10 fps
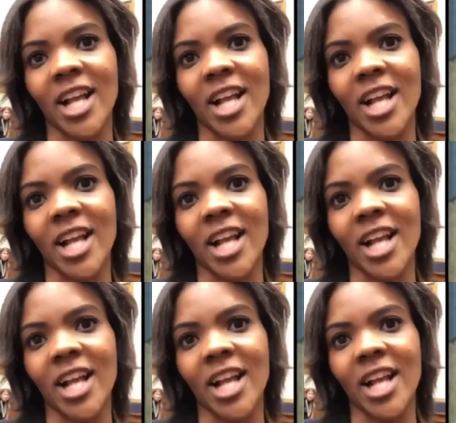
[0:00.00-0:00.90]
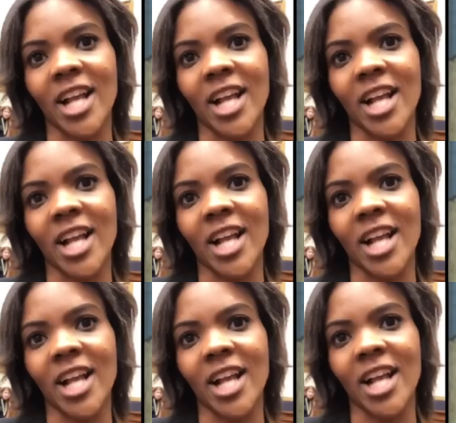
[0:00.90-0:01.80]

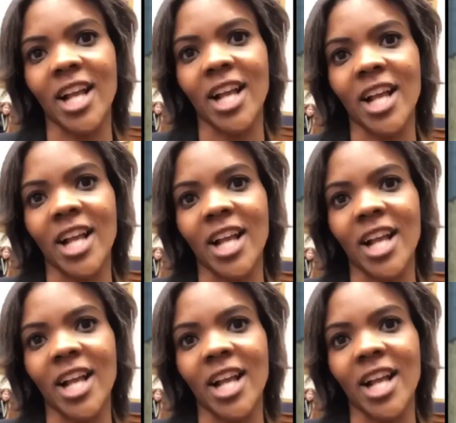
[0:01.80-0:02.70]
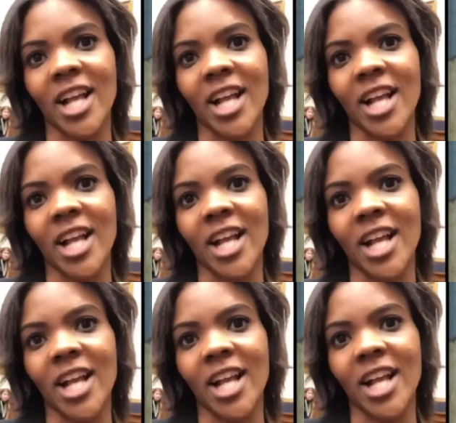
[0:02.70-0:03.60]

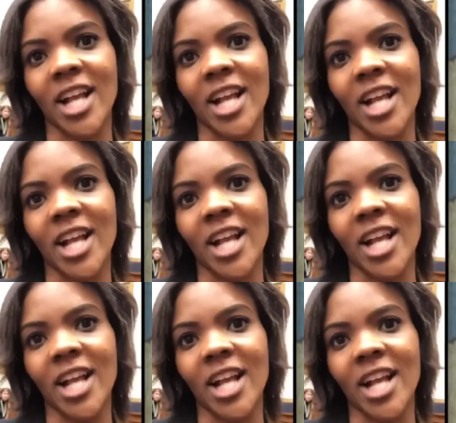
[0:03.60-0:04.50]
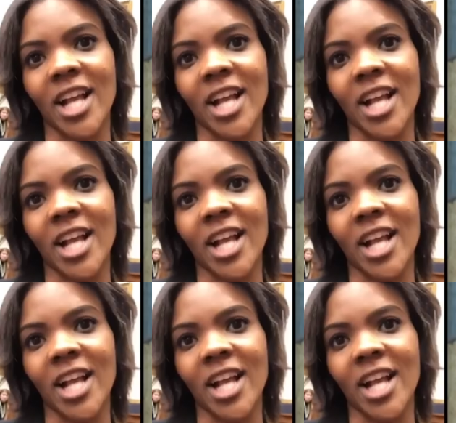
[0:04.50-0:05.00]
No words are spoken by the person on screen.